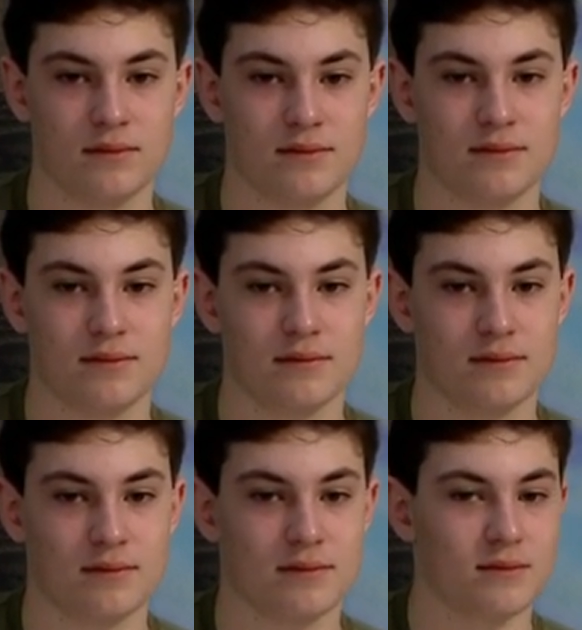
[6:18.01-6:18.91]

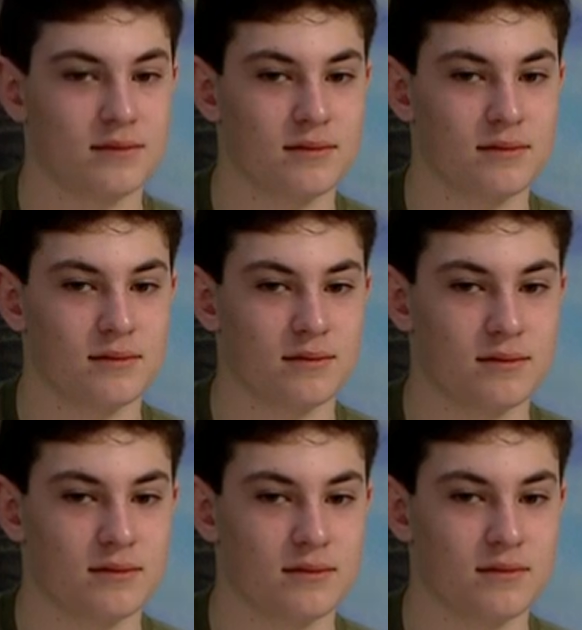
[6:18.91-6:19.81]

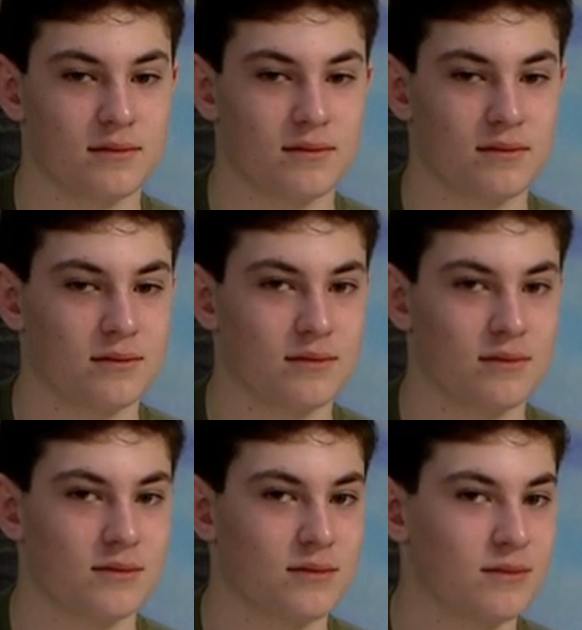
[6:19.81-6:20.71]

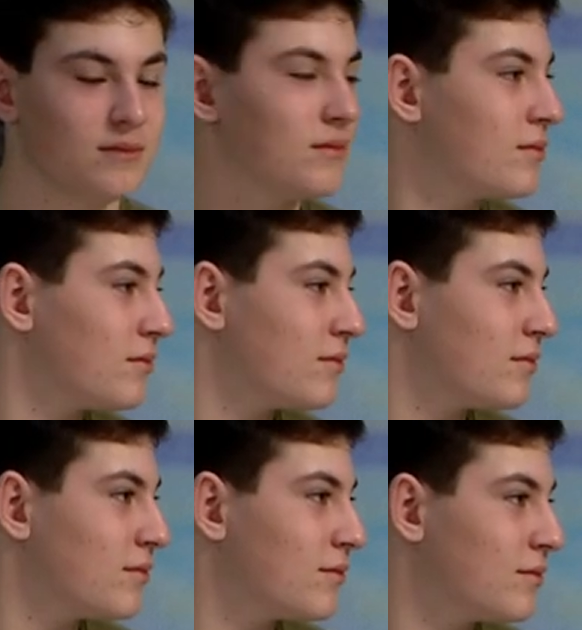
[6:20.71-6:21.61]

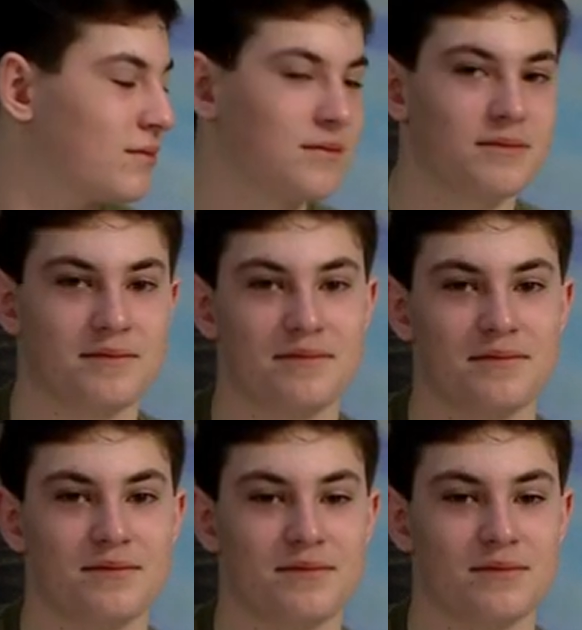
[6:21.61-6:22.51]

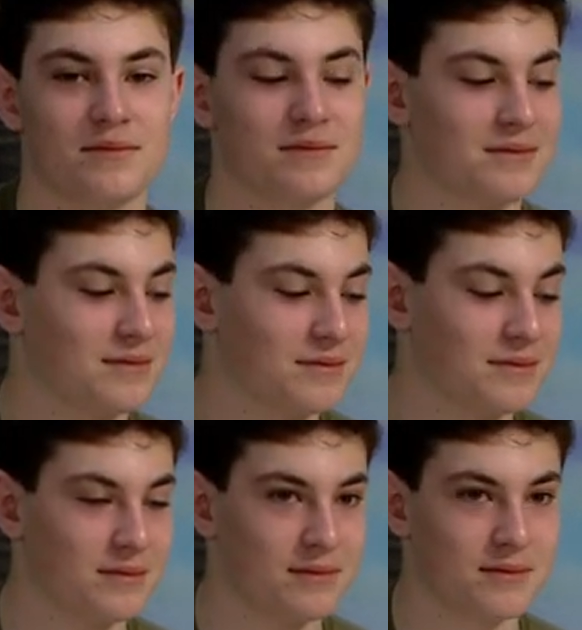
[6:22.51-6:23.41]

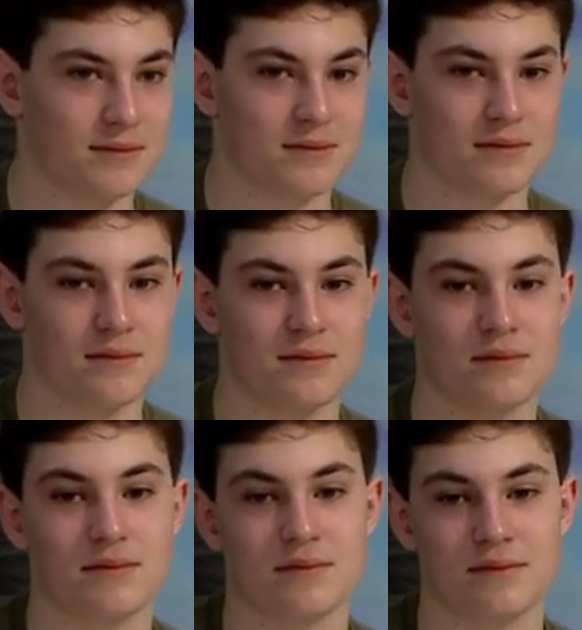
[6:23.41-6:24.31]

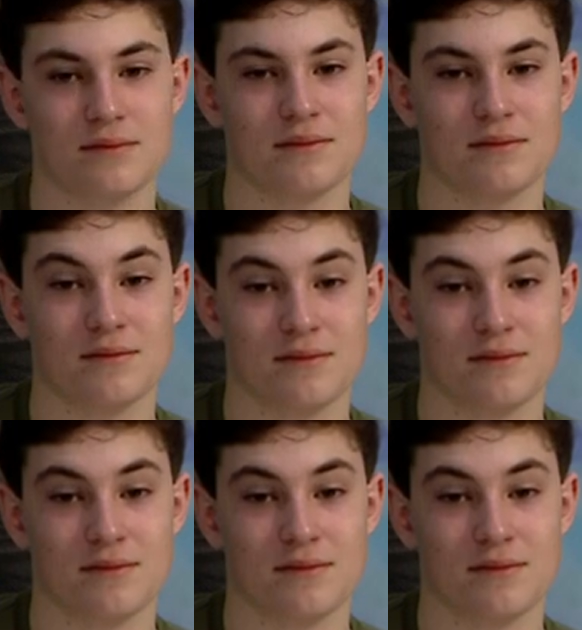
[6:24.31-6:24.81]
The person shown says nothing.